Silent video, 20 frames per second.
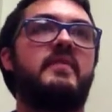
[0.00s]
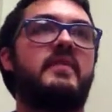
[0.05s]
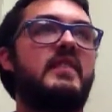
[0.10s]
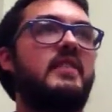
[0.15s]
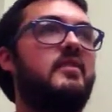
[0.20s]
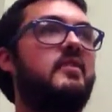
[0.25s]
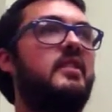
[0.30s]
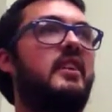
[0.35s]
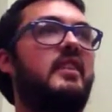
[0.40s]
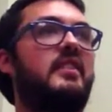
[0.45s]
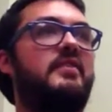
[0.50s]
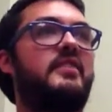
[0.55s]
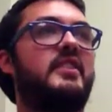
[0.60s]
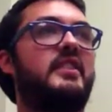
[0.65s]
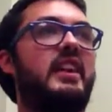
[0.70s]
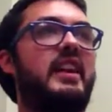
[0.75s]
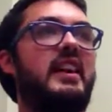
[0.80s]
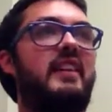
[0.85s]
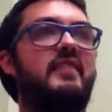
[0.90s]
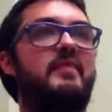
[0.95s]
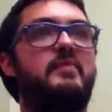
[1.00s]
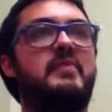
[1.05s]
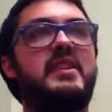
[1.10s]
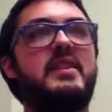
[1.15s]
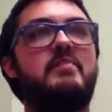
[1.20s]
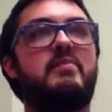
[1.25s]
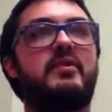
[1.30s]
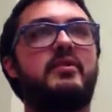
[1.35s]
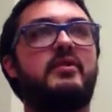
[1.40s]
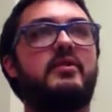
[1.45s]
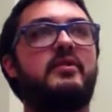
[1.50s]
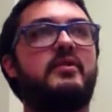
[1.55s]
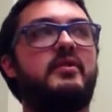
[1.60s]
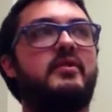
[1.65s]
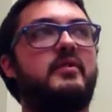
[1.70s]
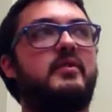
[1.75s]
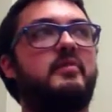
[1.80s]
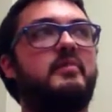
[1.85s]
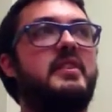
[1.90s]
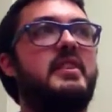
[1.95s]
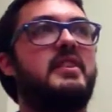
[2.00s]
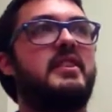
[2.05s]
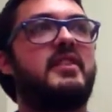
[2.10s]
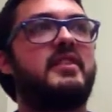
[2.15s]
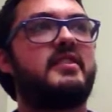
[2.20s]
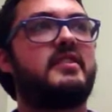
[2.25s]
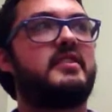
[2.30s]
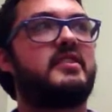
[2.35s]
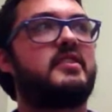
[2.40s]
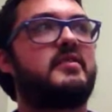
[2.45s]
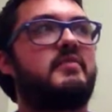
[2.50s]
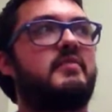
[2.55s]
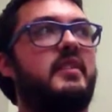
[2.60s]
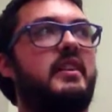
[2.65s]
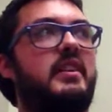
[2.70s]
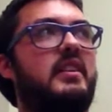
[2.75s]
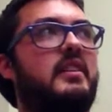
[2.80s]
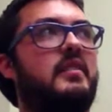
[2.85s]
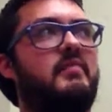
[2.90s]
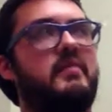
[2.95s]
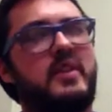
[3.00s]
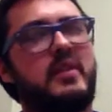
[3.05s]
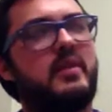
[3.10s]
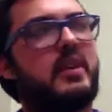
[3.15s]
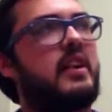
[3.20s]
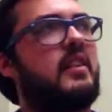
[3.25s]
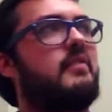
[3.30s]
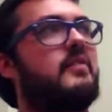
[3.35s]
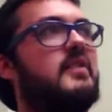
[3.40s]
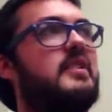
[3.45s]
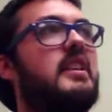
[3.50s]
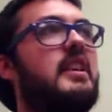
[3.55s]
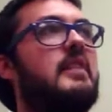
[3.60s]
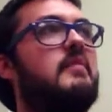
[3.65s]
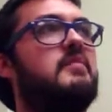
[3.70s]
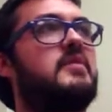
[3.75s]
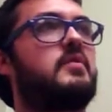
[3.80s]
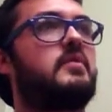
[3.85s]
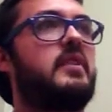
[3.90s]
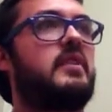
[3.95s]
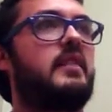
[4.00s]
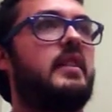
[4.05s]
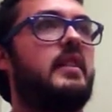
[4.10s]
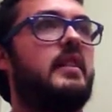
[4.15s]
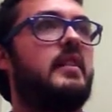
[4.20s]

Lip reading: You'd often have people, because a lot of the times with